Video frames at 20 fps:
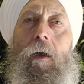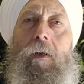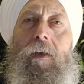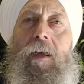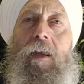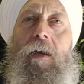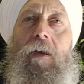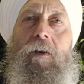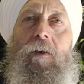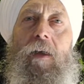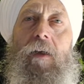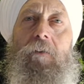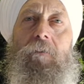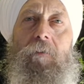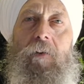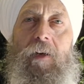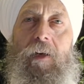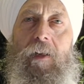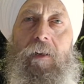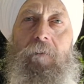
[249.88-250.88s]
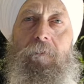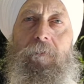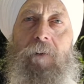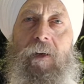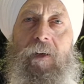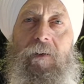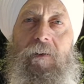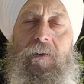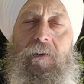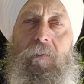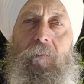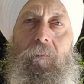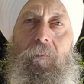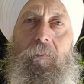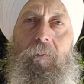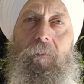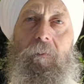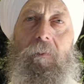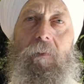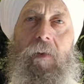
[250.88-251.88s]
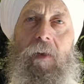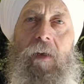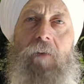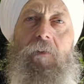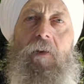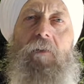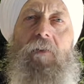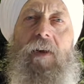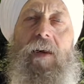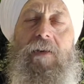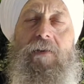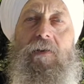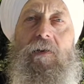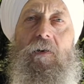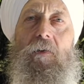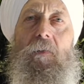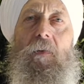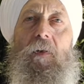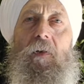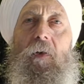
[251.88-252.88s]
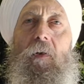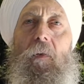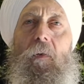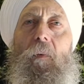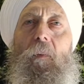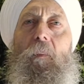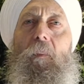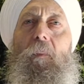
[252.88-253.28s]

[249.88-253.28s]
get into every little fight, even if it has to do with you.